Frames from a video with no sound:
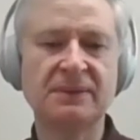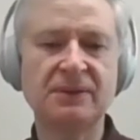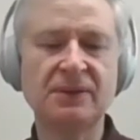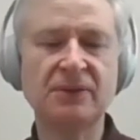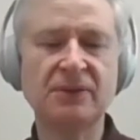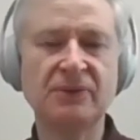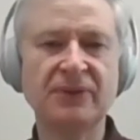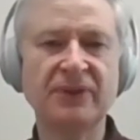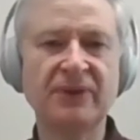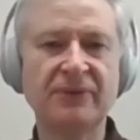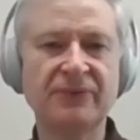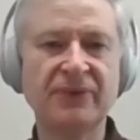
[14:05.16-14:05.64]
you
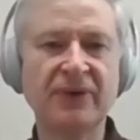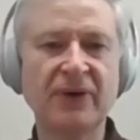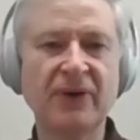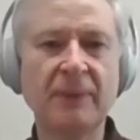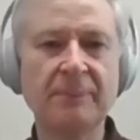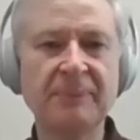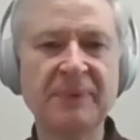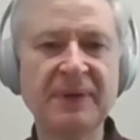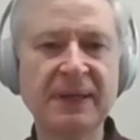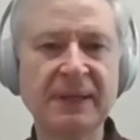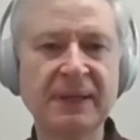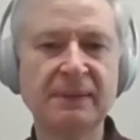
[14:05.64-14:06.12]
know there, there
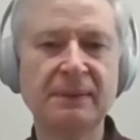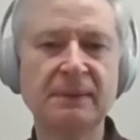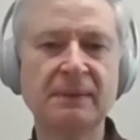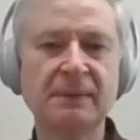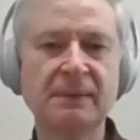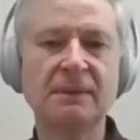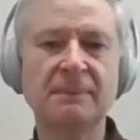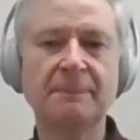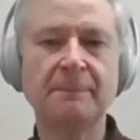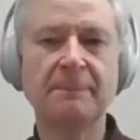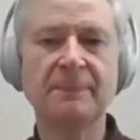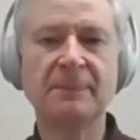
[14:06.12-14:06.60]
have
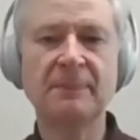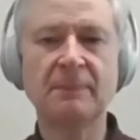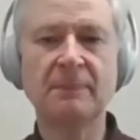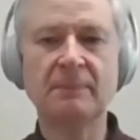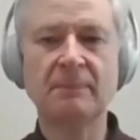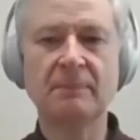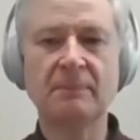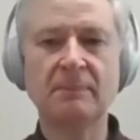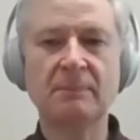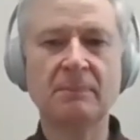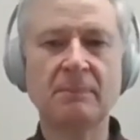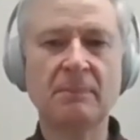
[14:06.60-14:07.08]
been
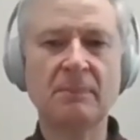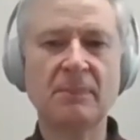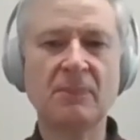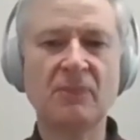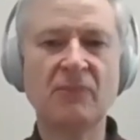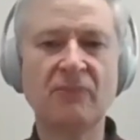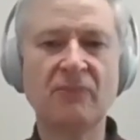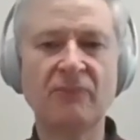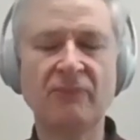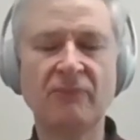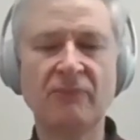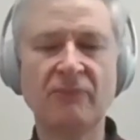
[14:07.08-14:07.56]

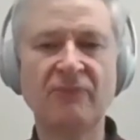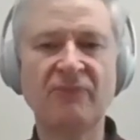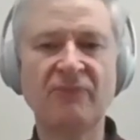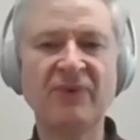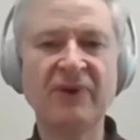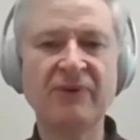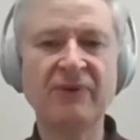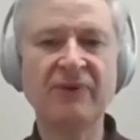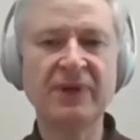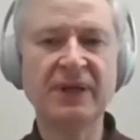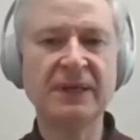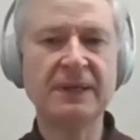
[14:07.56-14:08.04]

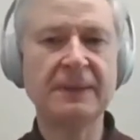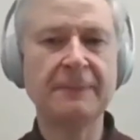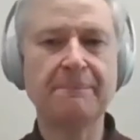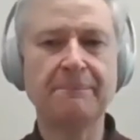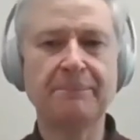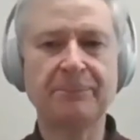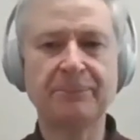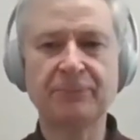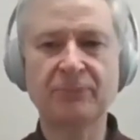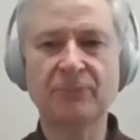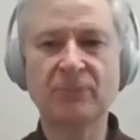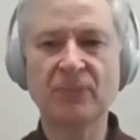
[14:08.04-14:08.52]
very
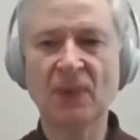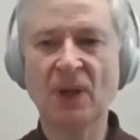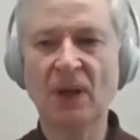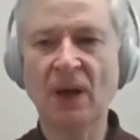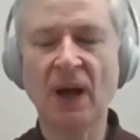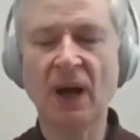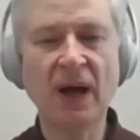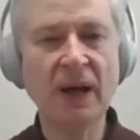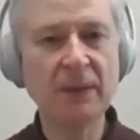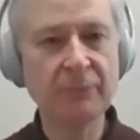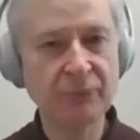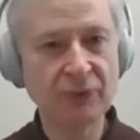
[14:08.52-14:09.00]

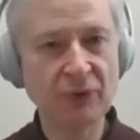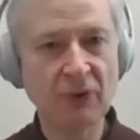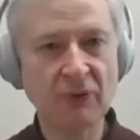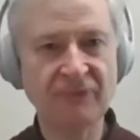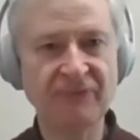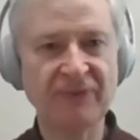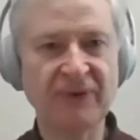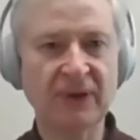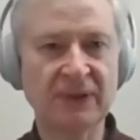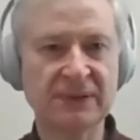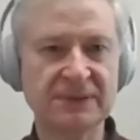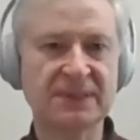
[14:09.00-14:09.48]
high
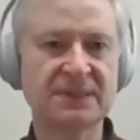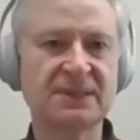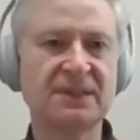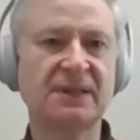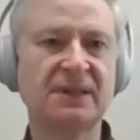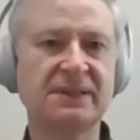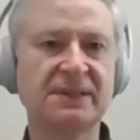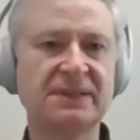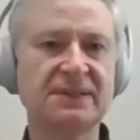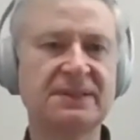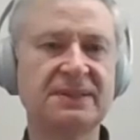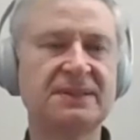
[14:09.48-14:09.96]
profile
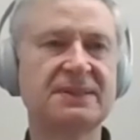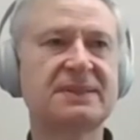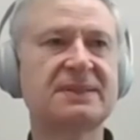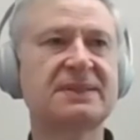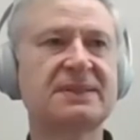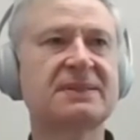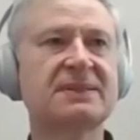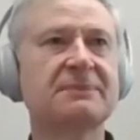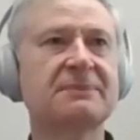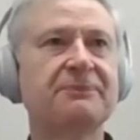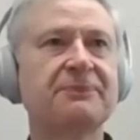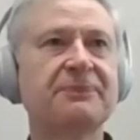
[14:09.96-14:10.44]

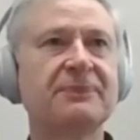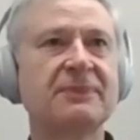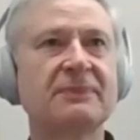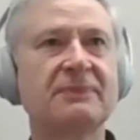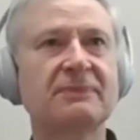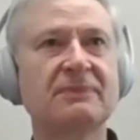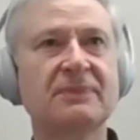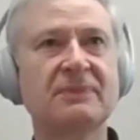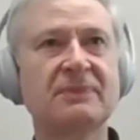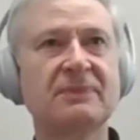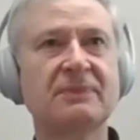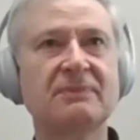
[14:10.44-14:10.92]
studies
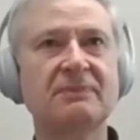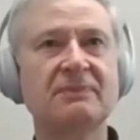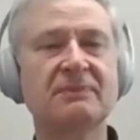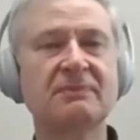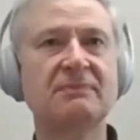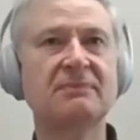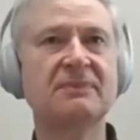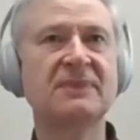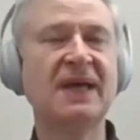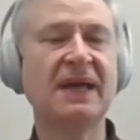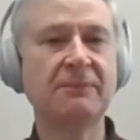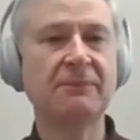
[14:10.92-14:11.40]

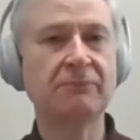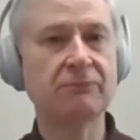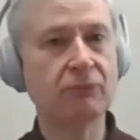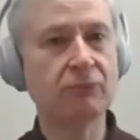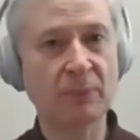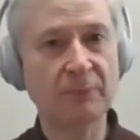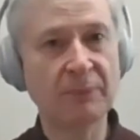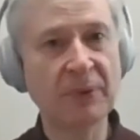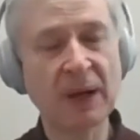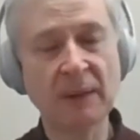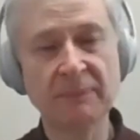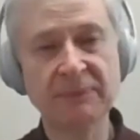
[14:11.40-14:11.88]
that
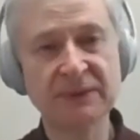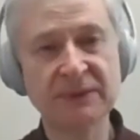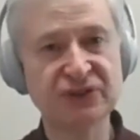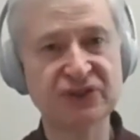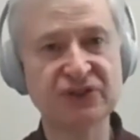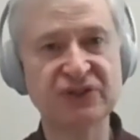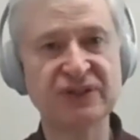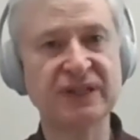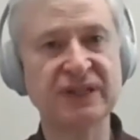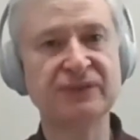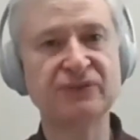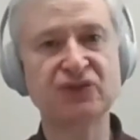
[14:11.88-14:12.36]
were
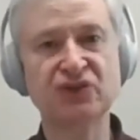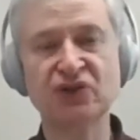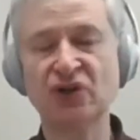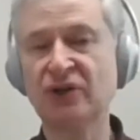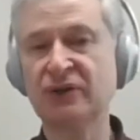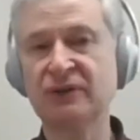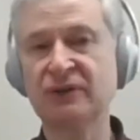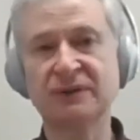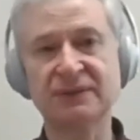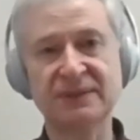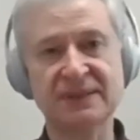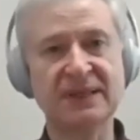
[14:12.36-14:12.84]
published in
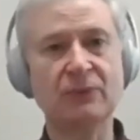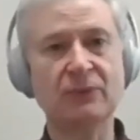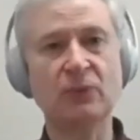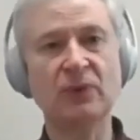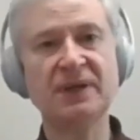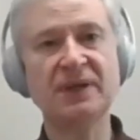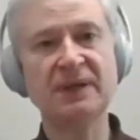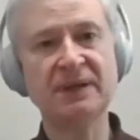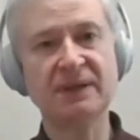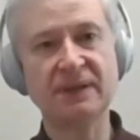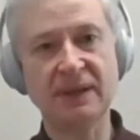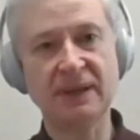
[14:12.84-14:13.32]
journals that
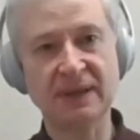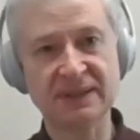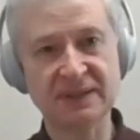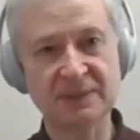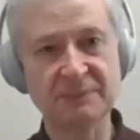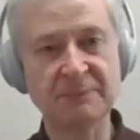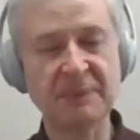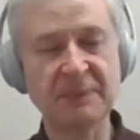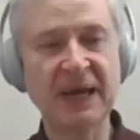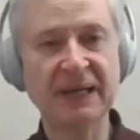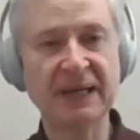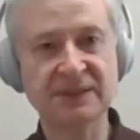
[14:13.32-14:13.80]
we
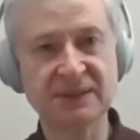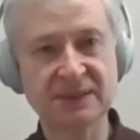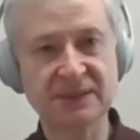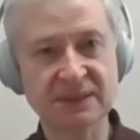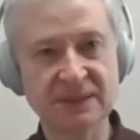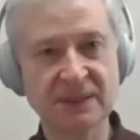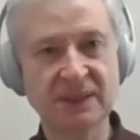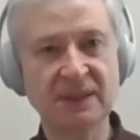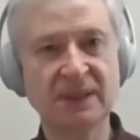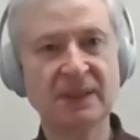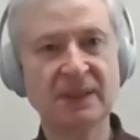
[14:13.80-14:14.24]
expect